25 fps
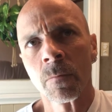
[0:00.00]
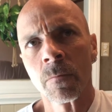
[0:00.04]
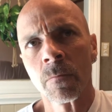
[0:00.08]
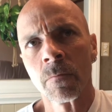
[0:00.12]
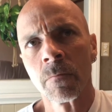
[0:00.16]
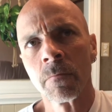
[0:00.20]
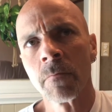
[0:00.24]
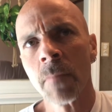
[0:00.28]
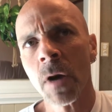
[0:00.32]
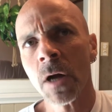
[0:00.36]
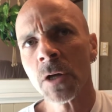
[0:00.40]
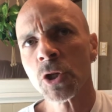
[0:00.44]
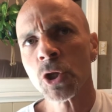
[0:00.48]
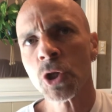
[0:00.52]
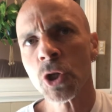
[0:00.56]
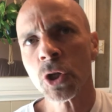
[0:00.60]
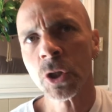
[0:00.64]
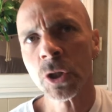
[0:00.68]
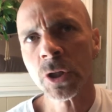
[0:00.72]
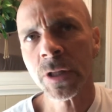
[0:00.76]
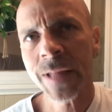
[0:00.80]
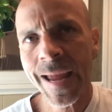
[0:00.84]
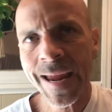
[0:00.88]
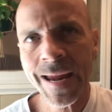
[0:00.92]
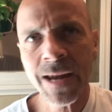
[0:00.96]
much
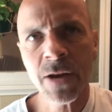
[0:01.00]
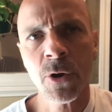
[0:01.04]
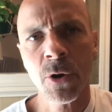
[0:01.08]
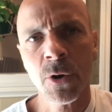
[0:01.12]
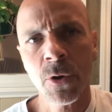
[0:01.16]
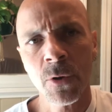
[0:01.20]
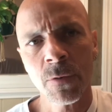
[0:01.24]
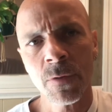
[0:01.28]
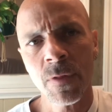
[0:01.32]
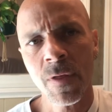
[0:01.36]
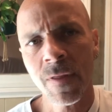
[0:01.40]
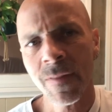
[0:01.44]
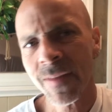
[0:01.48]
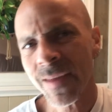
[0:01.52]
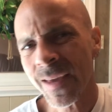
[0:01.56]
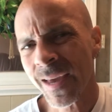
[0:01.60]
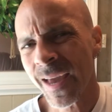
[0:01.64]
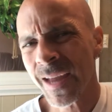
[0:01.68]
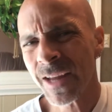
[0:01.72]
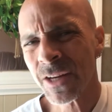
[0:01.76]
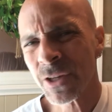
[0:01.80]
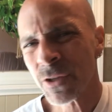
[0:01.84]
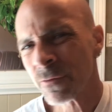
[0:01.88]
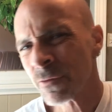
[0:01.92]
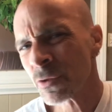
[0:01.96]
later than the
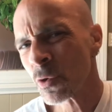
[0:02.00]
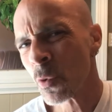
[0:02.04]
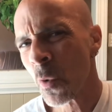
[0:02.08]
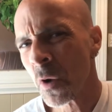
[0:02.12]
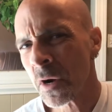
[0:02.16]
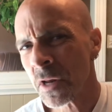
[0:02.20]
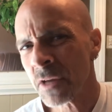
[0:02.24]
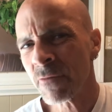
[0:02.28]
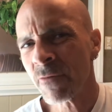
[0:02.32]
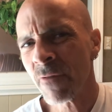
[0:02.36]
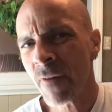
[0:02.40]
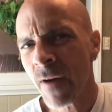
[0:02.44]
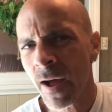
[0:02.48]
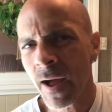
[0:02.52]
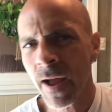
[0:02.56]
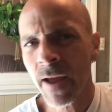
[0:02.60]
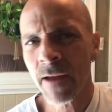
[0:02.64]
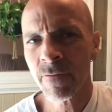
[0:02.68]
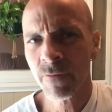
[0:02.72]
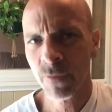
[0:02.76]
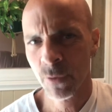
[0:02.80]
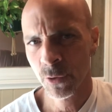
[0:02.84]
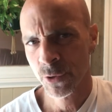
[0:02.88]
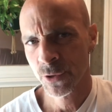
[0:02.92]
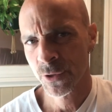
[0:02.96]
age of 25
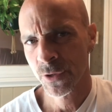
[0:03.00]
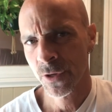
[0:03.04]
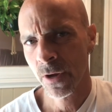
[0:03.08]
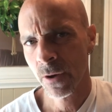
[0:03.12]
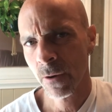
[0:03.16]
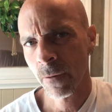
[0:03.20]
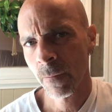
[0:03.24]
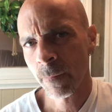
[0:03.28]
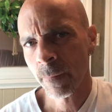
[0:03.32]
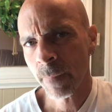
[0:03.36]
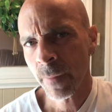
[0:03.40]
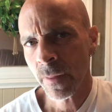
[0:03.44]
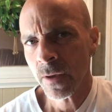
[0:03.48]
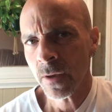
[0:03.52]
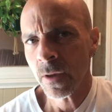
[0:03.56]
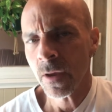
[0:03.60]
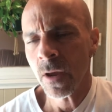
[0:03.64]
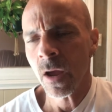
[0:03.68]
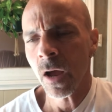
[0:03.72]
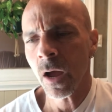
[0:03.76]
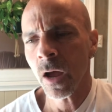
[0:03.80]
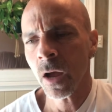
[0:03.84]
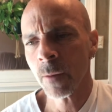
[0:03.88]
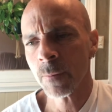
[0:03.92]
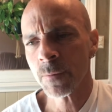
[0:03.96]
or so.
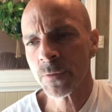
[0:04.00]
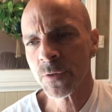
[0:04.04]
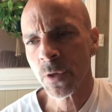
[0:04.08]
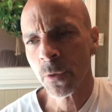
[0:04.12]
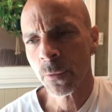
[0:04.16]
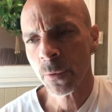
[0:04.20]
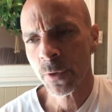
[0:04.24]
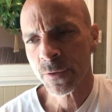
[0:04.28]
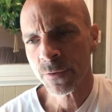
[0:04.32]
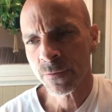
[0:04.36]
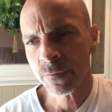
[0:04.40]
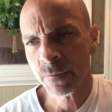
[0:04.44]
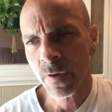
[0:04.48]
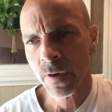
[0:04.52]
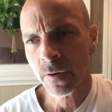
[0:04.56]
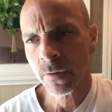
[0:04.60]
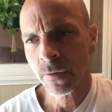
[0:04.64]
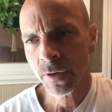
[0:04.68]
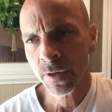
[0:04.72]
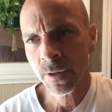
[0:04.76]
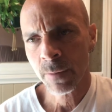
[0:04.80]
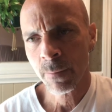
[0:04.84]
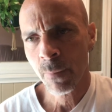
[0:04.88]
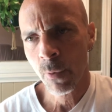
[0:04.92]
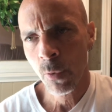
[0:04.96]
So it's
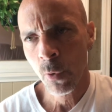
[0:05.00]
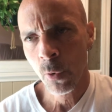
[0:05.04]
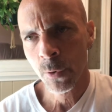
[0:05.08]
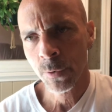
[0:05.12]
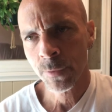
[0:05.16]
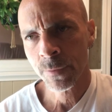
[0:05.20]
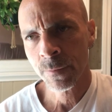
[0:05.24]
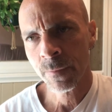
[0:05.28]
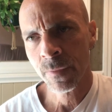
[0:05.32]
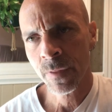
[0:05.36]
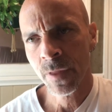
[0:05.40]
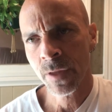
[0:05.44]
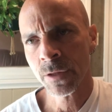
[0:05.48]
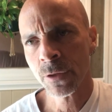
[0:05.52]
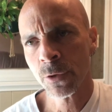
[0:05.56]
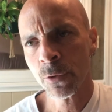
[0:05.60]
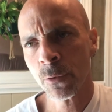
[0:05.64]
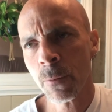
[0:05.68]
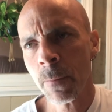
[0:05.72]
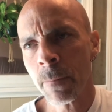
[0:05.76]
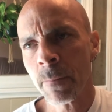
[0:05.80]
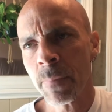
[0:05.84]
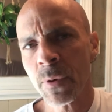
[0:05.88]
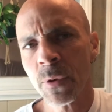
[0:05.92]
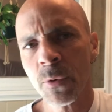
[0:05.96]
very important that you
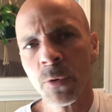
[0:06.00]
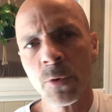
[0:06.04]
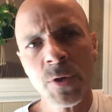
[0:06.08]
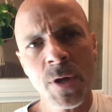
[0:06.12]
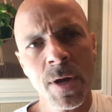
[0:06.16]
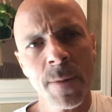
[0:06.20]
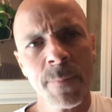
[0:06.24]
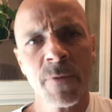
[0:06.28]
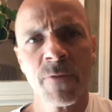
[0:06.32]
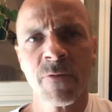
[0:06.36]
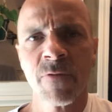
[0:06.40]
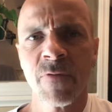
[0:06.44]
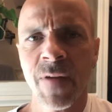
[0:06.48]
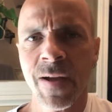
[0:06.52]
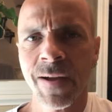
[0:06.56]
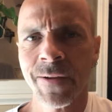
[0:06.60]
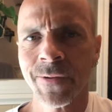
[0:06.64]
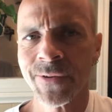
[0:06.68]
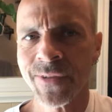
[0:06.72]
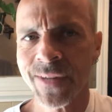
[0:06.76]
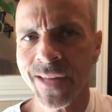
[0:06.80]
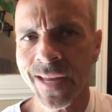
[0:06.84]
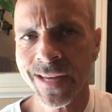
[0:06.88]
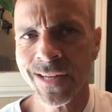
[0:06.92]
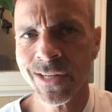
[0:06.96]
build up a
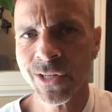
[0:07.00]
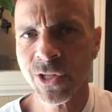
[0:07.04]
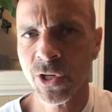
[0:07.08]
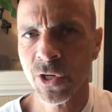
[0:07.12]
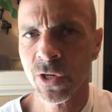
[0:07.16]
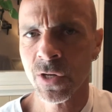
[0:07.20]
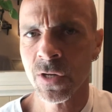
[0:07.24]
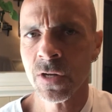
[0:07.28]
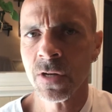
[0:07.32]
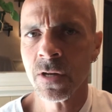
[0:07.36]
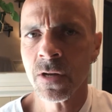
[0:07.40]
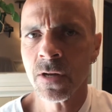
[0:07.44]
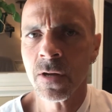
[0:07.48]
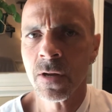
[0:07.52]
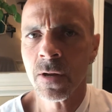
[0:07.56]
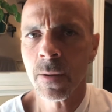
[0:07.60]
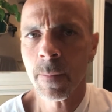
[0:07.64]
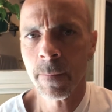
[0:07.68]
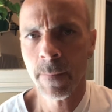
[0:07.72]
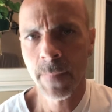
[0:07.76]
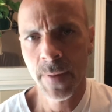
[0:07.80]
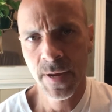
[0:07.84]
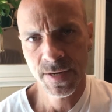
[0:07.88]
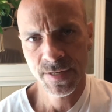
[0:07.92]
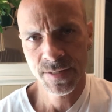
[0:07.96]
foundation
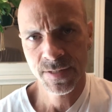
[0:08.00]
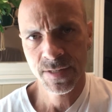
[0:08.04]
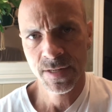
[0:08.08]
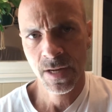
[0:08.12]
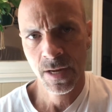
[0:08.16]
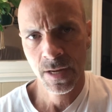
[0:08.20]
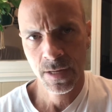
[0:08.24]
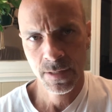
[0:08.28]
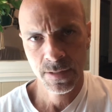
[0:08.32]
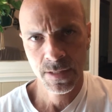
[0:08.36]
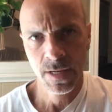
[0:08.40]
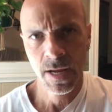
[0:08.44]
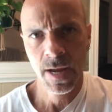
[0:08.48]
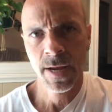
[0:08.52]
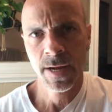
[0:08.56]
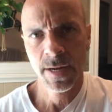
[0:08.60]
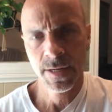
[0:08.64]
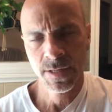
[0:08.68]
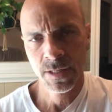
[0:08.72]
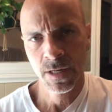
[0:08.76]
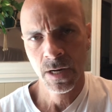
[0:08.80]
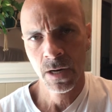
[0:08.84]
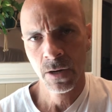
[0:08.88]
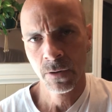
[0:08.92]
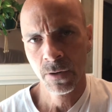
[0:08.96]
based on
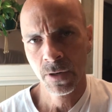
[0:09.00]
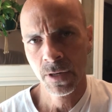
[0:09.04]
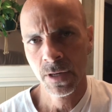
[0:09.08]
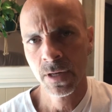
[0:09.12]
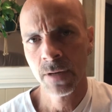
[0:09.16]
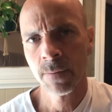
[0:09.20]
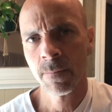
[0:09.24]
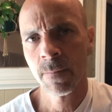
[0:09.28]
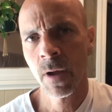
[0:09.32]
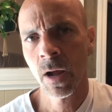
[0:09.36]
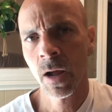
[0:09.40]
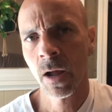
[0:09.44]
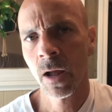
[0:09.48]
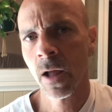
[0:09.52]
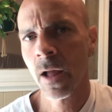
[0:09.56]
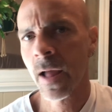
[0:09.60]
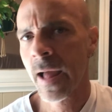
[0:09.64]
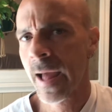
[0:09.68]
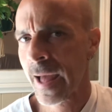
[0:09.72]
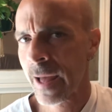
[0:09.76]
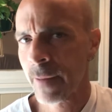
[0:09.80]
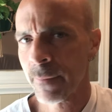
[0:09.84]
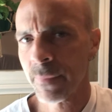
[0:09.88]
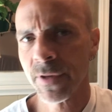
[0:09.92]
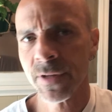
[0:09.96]
dietary
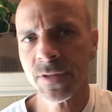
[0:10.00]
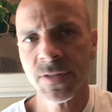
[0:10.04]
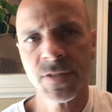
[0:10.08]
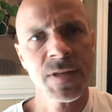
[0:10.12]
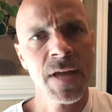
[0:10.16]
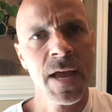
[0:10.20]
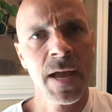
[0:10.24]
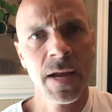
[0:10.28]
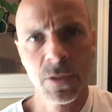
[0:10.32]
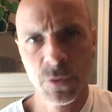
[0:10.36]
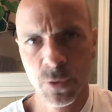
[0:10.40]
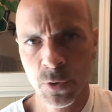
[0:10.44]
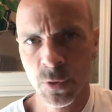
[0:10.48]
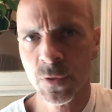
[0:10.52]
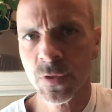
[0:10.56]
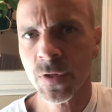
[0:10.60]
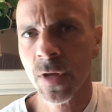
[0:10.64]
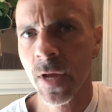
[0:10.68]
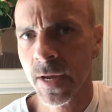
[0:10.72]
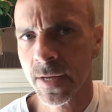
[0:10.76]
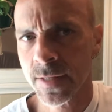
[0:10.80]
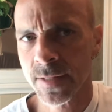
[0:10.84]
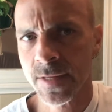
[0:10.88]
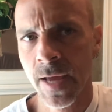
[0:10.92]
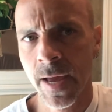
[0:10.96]
habits,
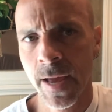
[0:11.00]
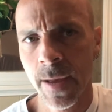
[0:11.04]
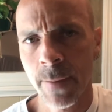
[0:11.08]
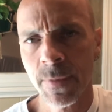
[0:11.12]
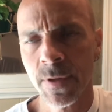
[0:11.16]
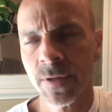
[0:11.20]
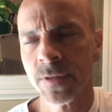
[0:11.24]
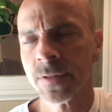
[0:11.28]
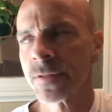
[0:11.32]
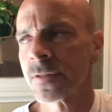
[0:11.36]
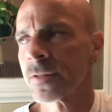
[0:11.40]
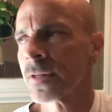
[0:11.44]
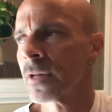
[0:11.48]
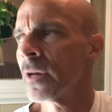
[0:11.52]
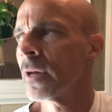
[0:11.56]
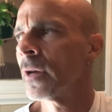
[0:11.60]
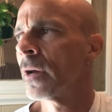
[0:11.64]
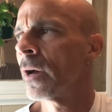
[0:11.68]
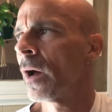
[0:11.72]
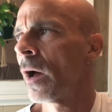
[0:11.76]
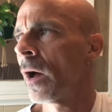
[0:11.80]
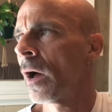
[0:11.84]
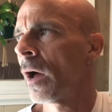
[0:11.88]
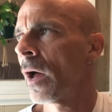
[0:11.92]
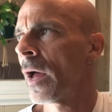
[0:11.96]
exercise habits,
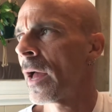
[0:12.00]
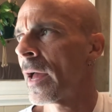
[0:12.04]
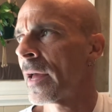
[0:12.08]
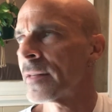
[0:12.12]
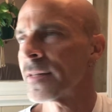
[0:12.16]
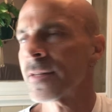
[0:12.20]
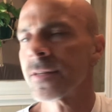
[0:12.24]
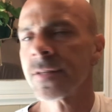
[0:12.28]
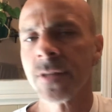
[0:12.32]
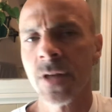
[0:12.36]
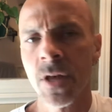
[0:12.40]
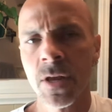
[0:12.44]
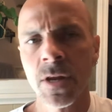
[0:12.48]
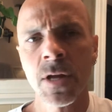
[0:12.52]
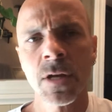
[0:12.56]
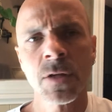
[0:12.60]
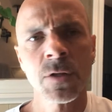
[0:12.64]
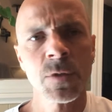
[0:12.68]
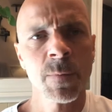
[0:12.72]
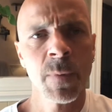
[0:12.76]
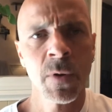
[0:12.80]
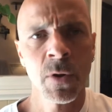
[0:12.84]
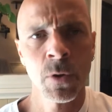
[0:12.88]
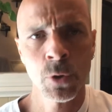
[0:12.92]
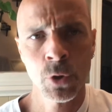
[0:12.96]
and sun
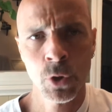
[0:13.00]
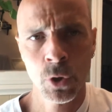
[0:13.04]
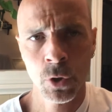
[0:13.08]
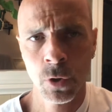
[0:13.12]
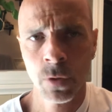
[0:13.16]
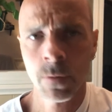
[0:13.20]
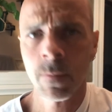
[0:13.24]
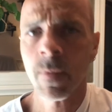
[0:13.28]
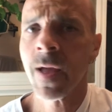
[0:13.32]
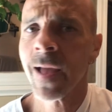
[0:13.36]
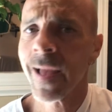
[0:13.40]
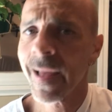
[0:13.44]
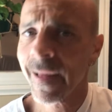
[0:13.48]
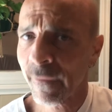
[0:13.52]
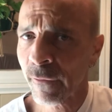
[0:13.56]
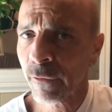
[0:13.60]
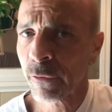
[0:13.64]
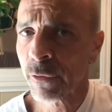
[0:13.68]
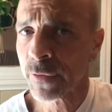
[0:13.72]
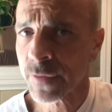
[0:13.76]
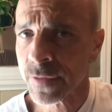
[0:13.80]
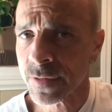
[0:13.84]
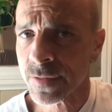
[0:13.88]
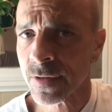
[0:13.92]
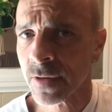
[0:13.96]
exposure,
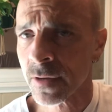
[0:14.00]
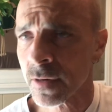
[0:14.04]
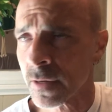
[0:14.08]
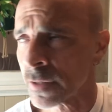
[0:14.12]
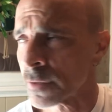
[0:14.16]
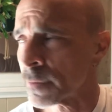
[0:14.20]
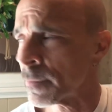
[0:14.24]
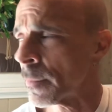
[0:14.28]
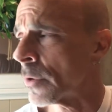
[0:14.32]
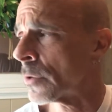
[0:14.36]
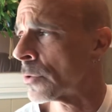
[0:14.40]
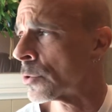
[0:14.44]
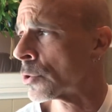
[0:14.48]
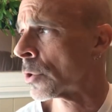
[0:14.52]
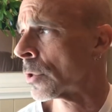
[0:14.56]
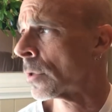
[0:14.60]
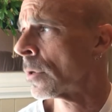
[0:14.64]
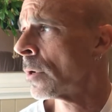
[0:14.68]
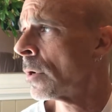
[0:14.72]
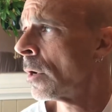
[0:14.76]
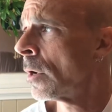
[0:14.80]
healthy sun exposure,